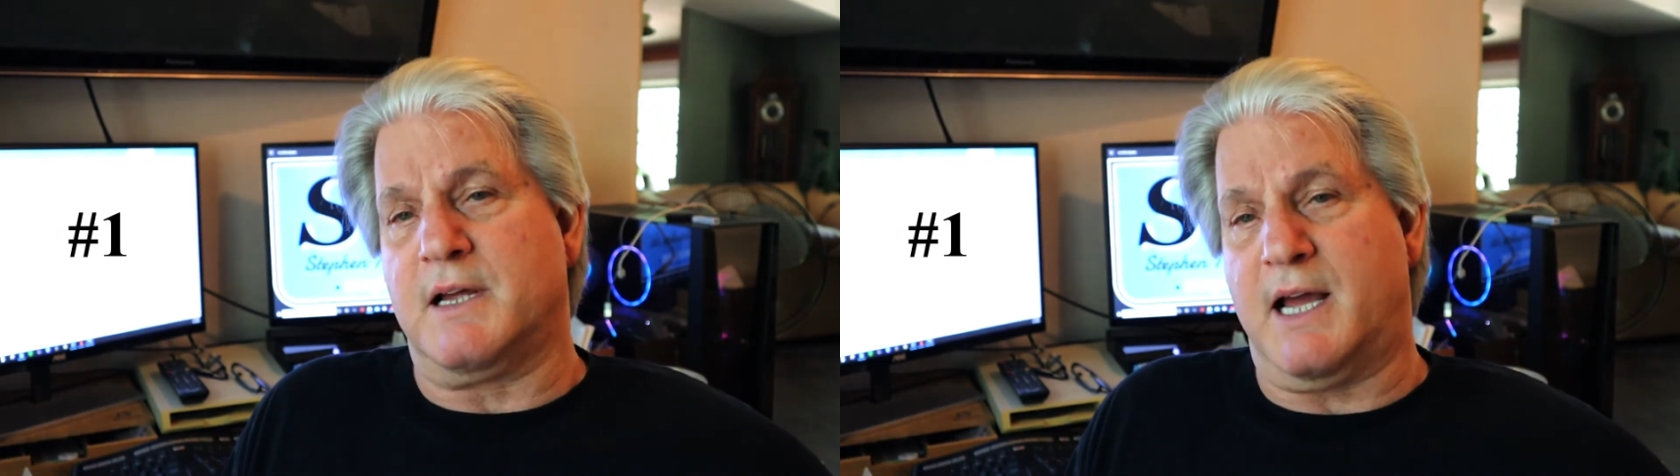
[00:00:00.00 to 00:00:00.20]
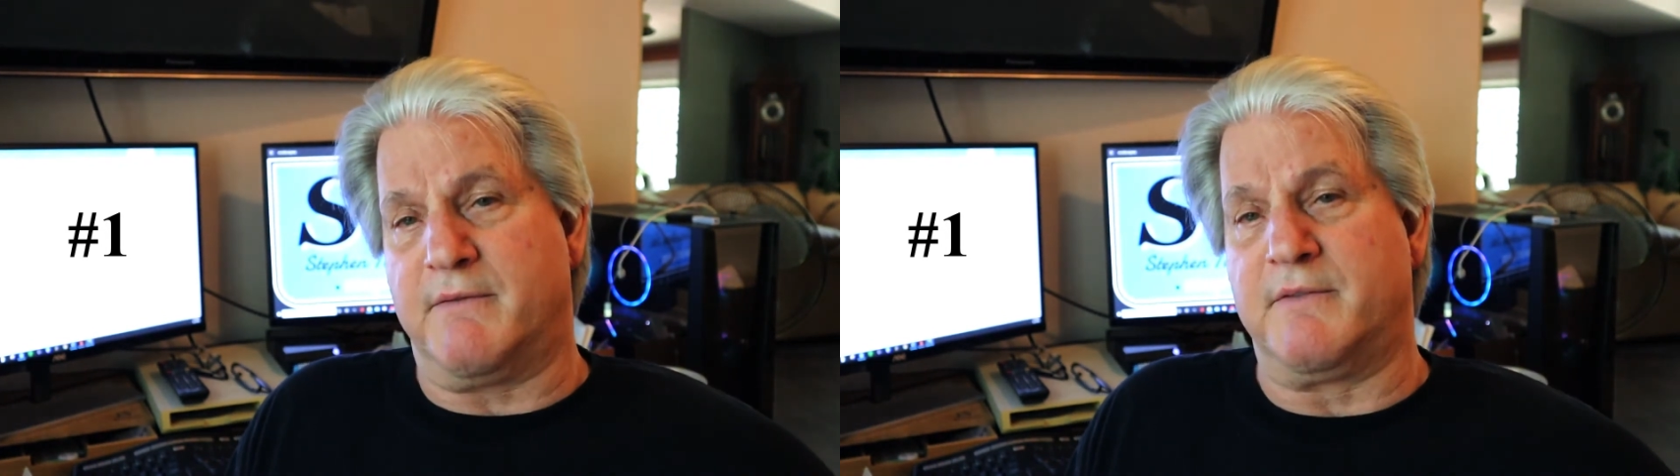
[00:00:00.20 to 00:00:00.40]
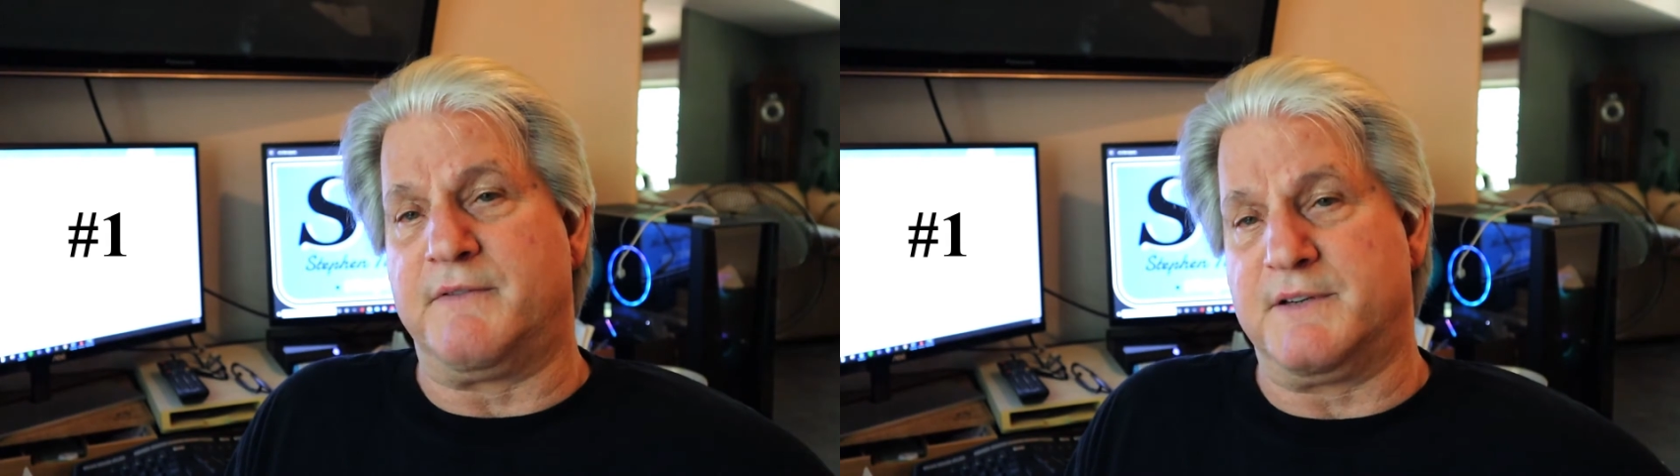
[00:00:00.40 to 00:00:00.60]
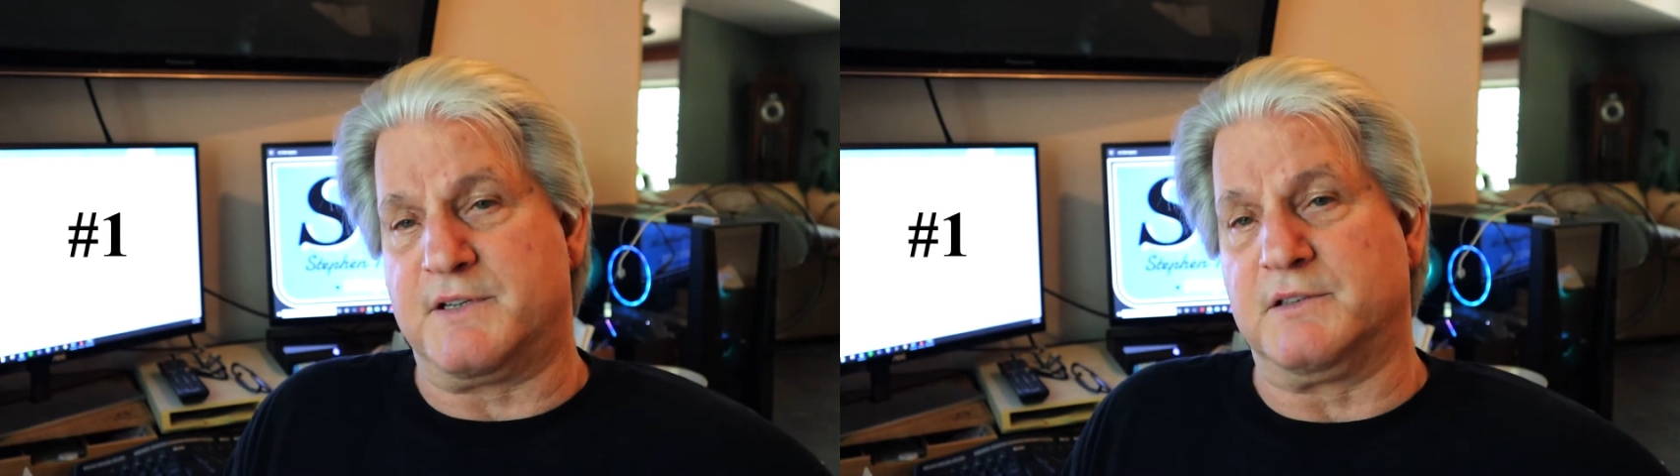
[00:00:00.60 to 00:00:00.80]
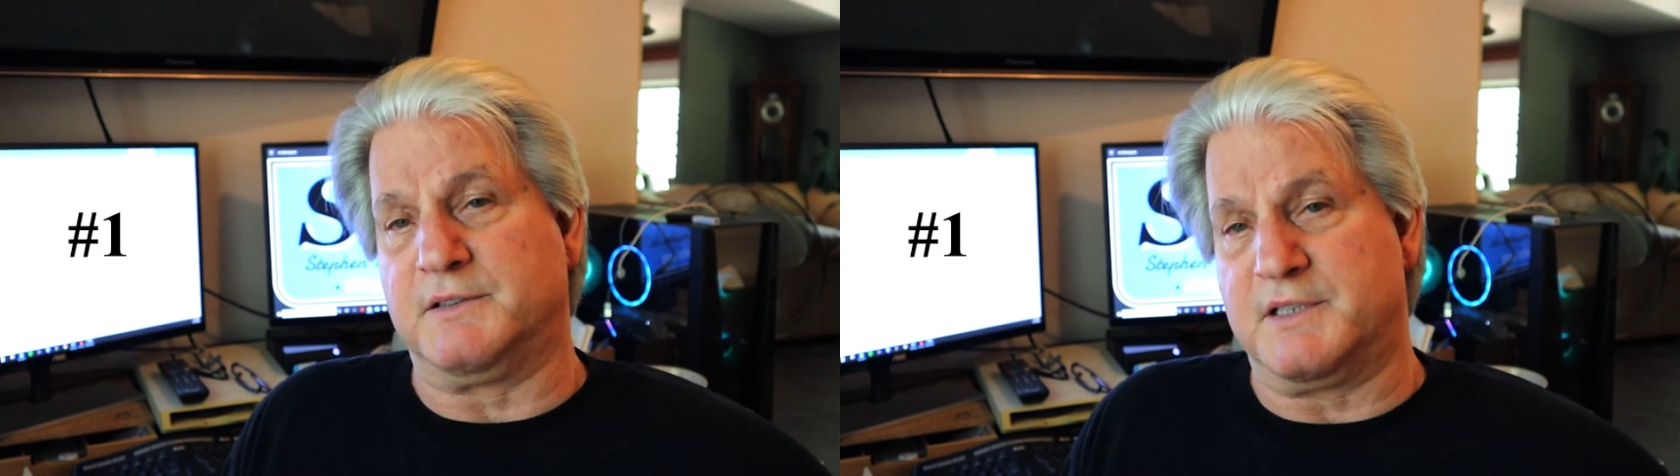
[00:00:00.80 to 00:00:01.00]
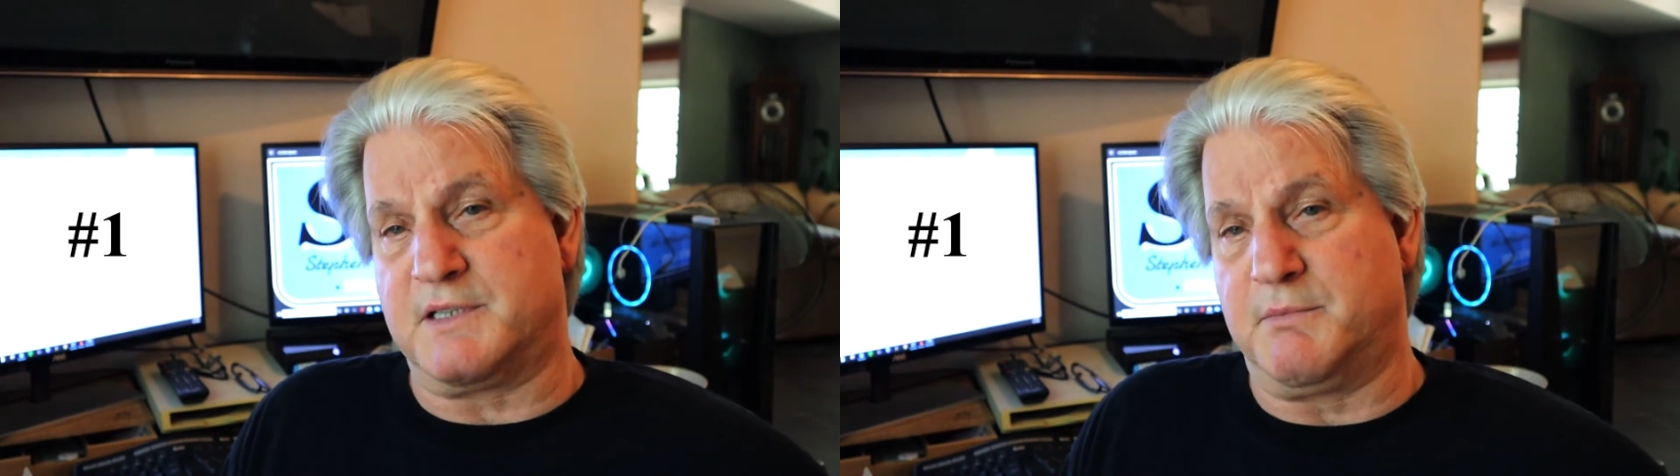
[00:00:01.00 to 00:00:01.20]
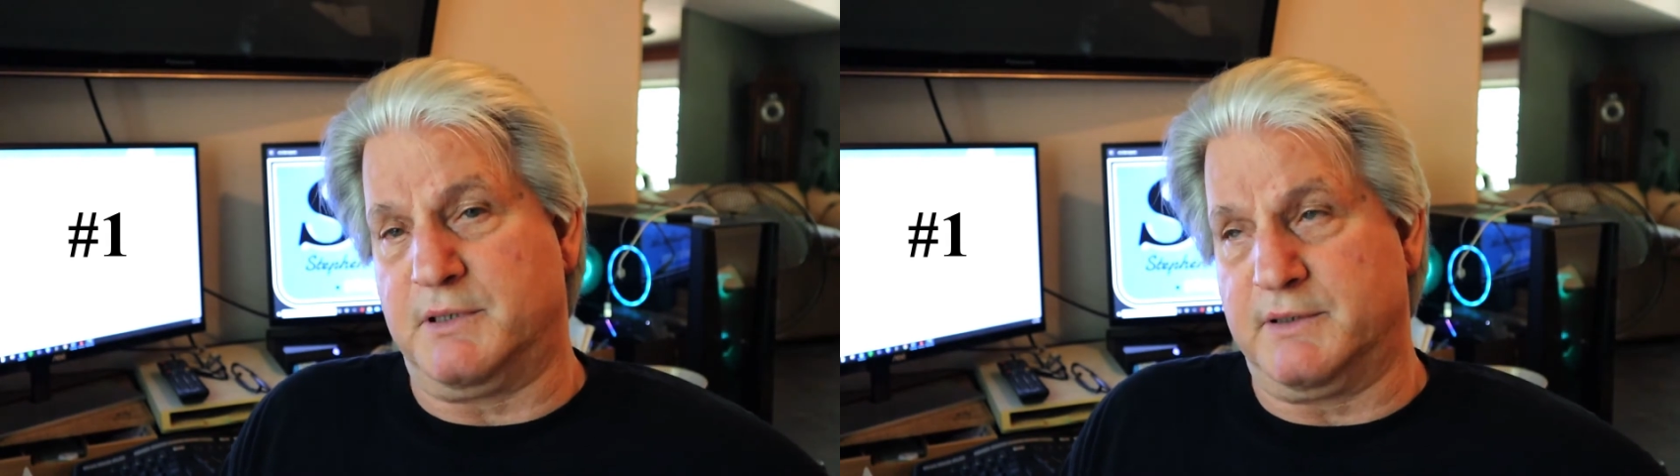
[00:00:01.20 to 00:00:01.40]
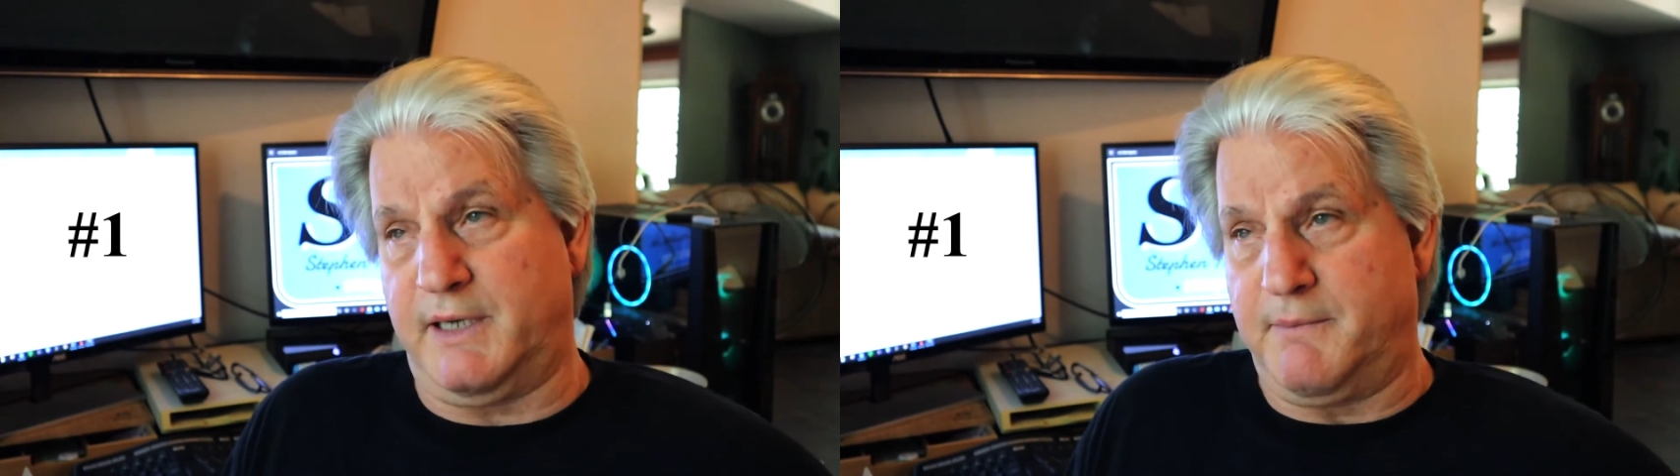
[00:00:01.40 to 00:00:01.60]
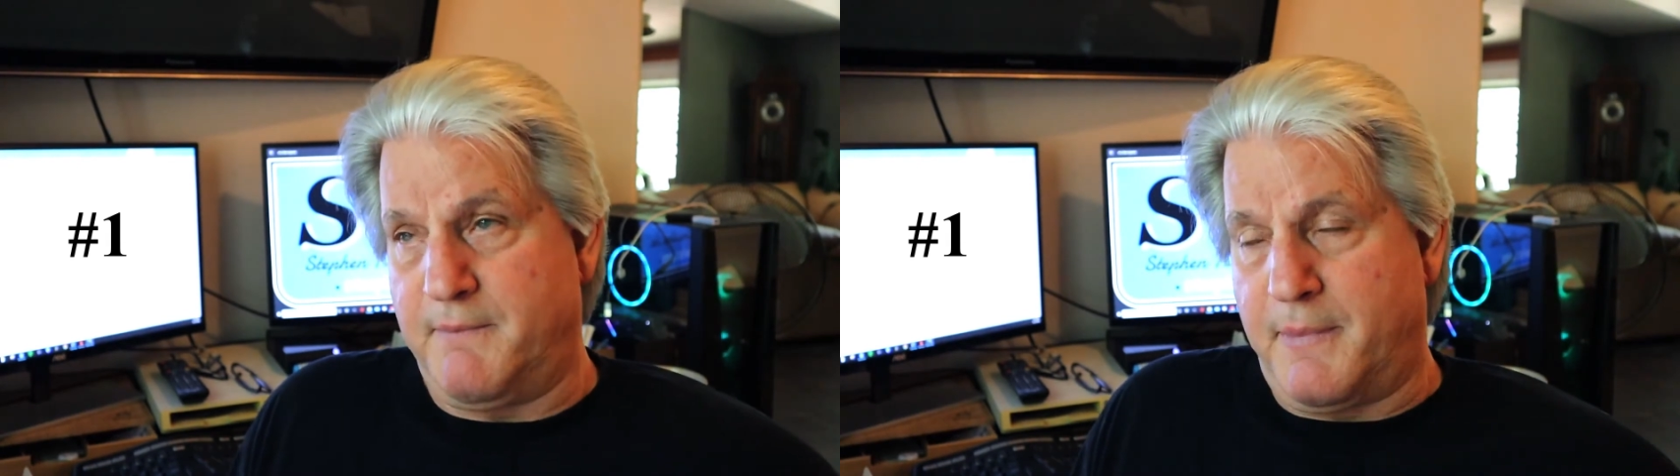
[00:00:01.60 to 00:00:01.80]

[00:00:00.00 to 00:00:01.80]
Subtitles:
have a physical disability